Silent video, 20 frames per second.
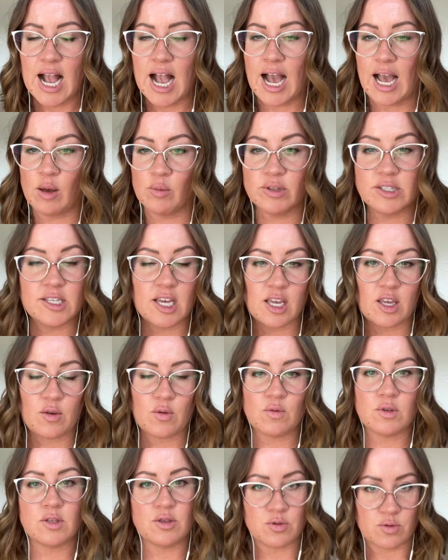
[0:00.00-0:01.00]
I will take
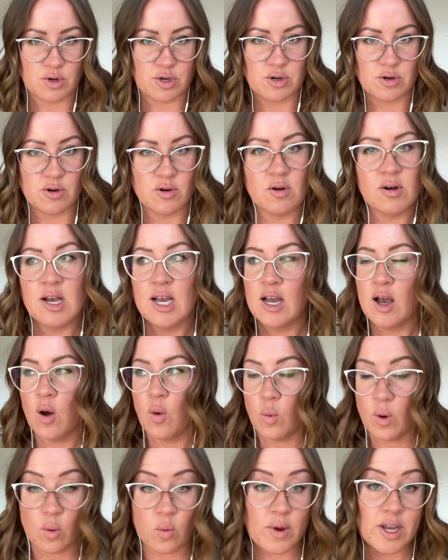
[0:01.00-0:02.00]
you through
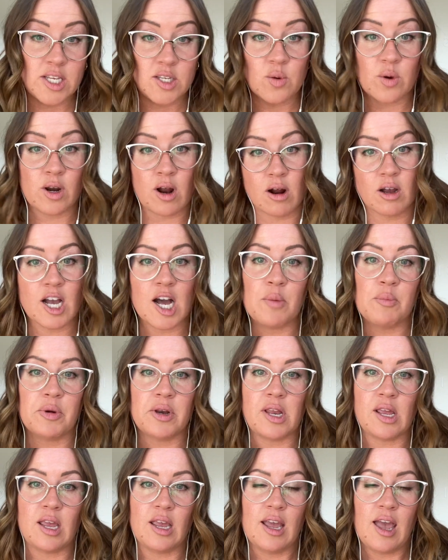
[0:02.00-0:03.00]
what we do in our
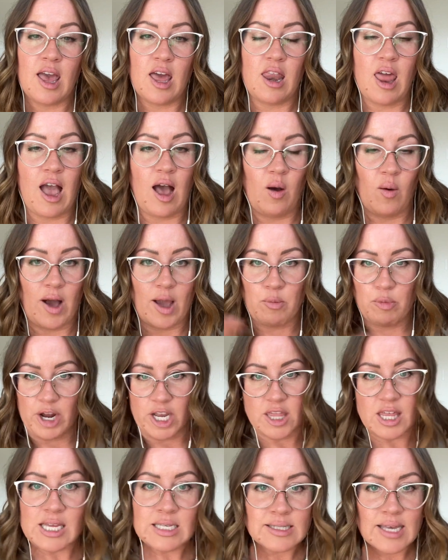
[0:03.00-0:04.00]
company and how I
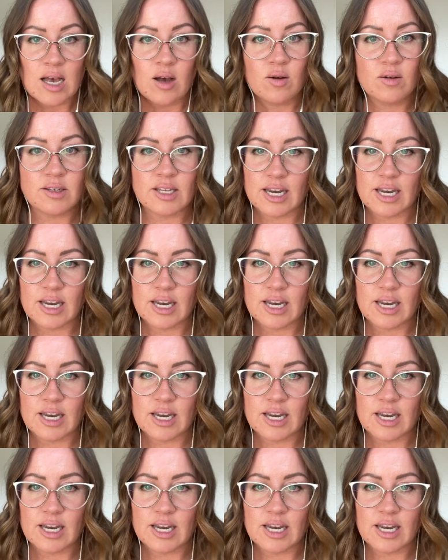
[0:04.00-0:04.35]
break things out,